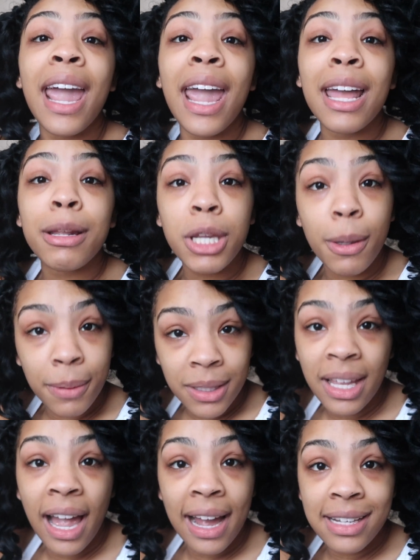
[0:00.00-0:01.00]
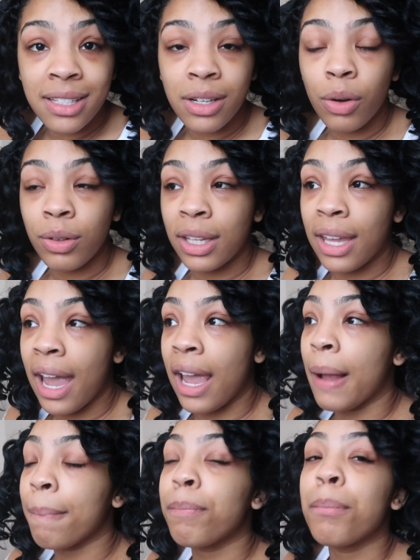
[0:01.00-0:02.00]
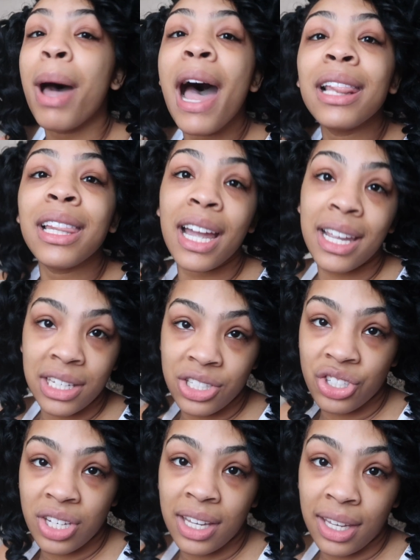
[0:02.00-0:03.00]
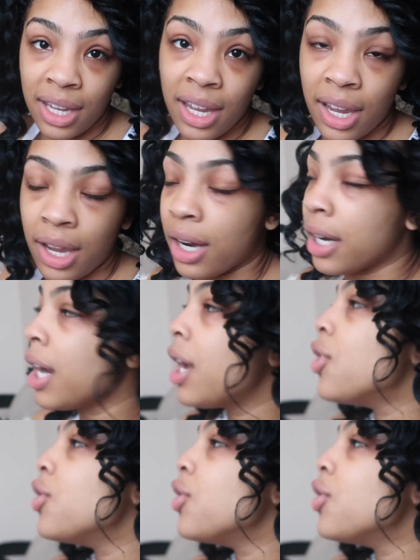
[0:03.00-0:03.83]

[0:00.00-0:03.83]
And to put the icing on the cake, my luggage didn't get here.